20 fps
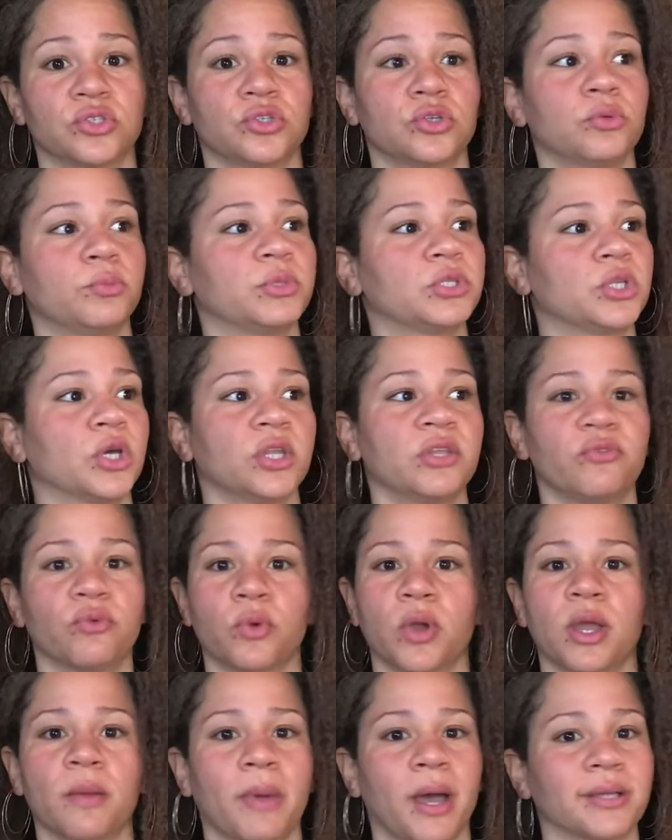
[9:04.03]
do, but don't even
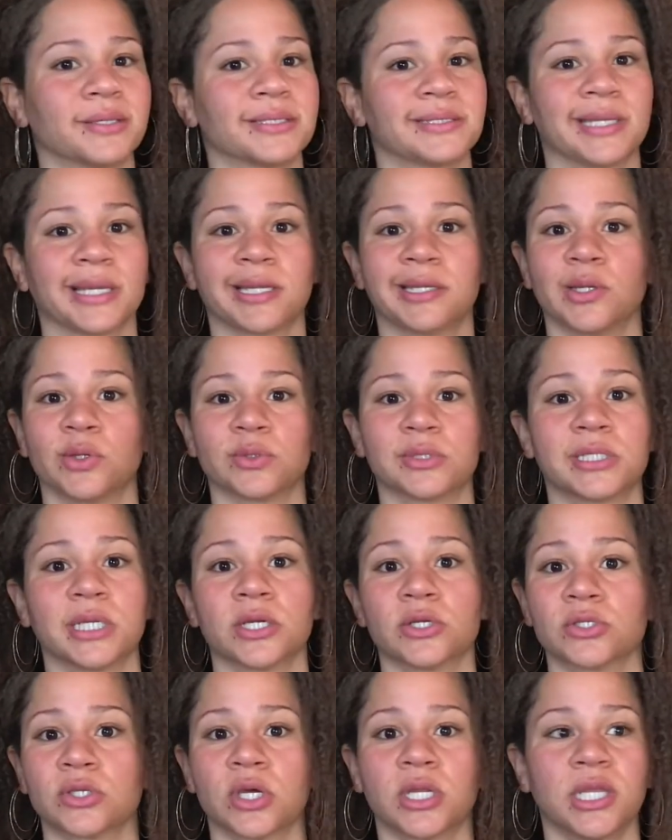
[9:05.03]
worry about sticking those
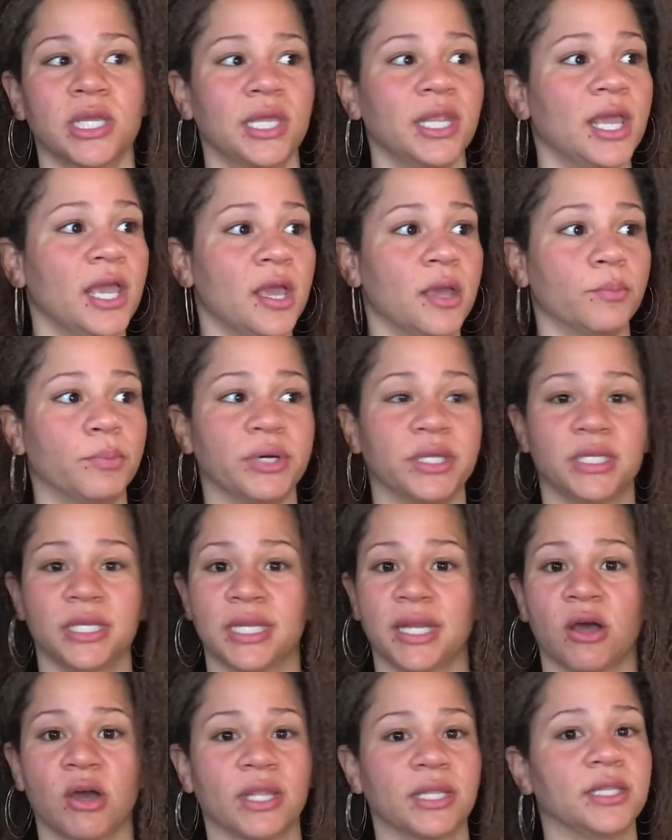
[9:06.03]
stickers on it, putting
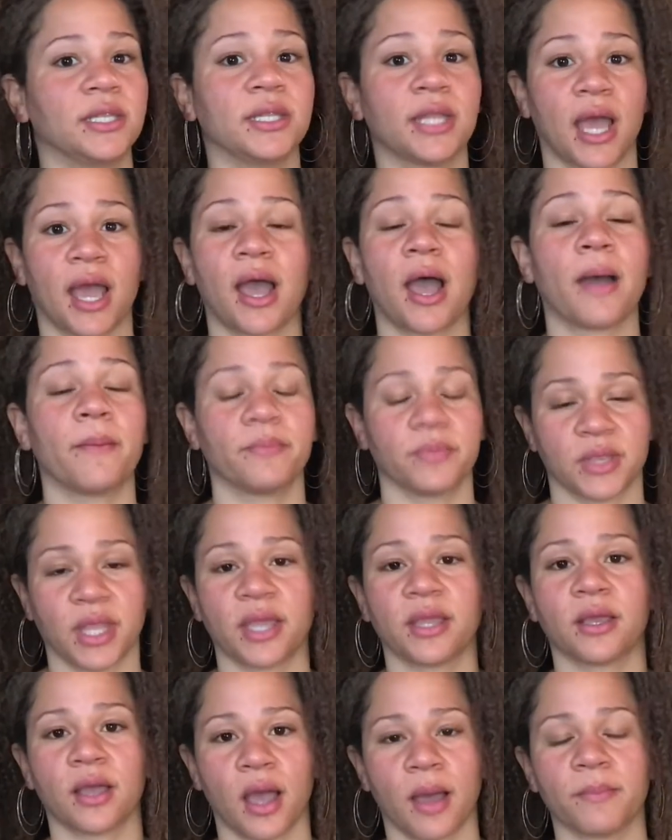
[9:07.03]
it on. Nah, I'm
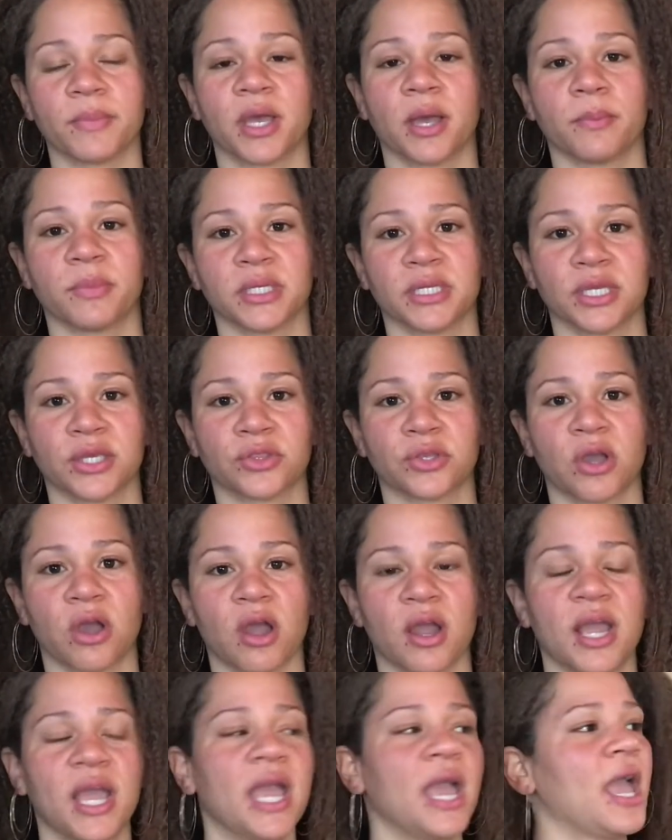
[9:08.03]
coming to get the
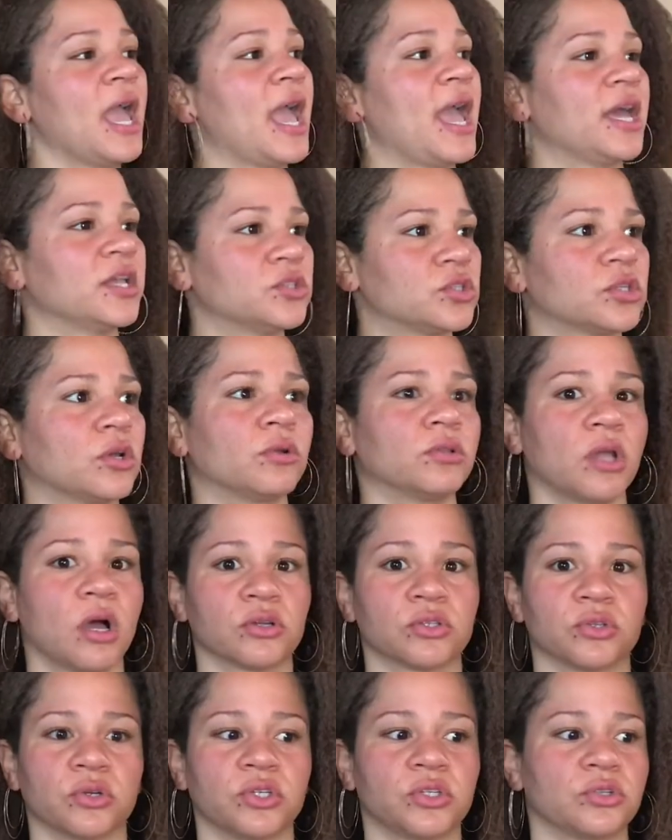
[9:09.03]
car. And so
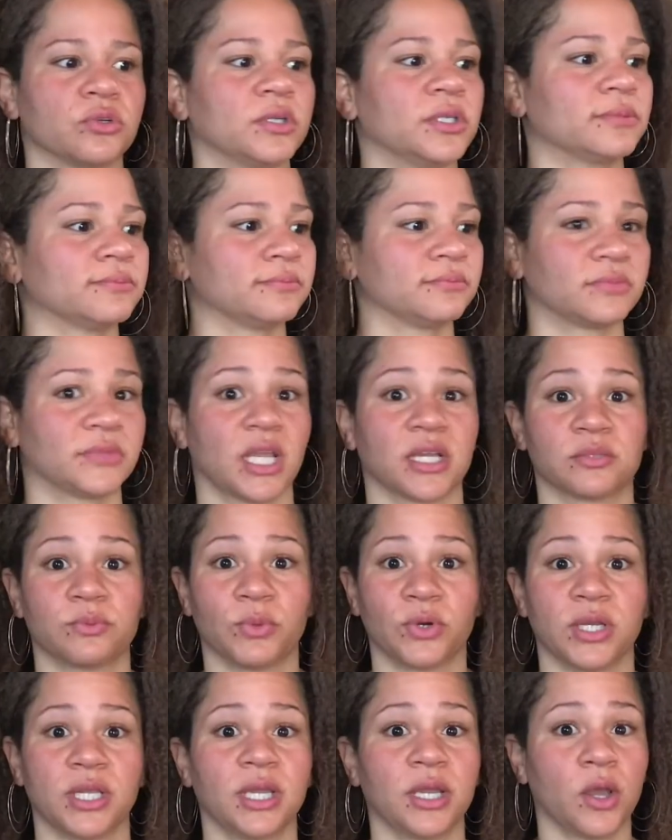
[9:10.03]
long story short, next
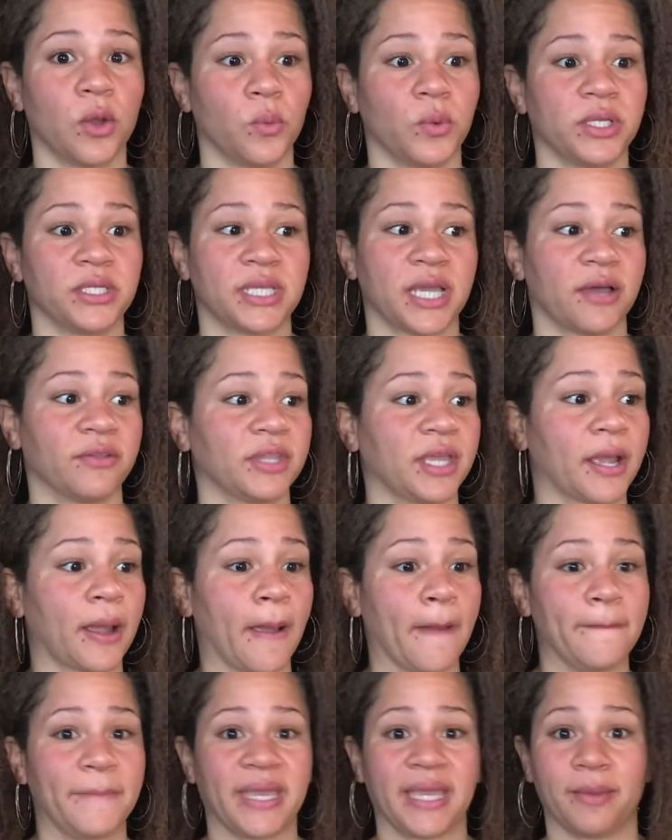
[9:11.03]
morning, went down
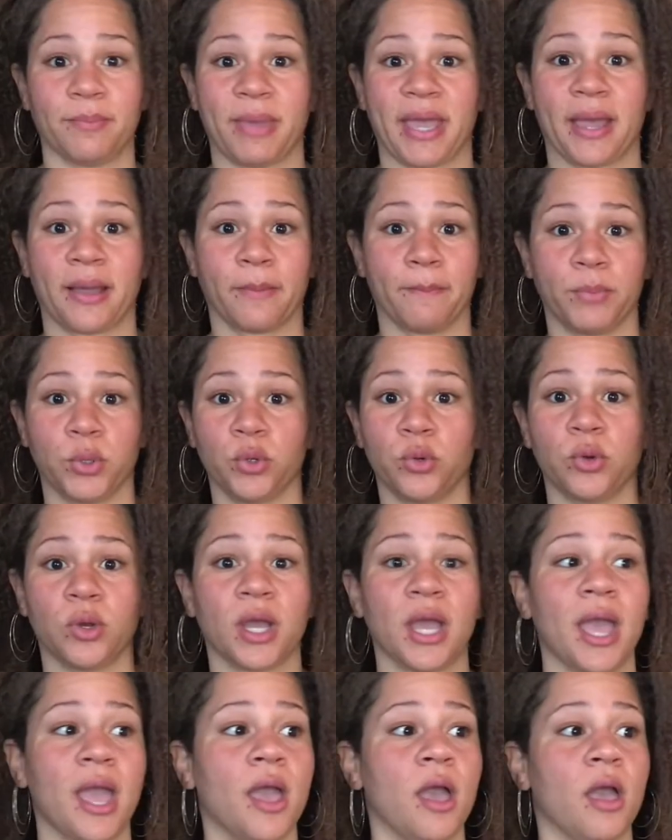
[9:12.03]
there, bing, bang, boom.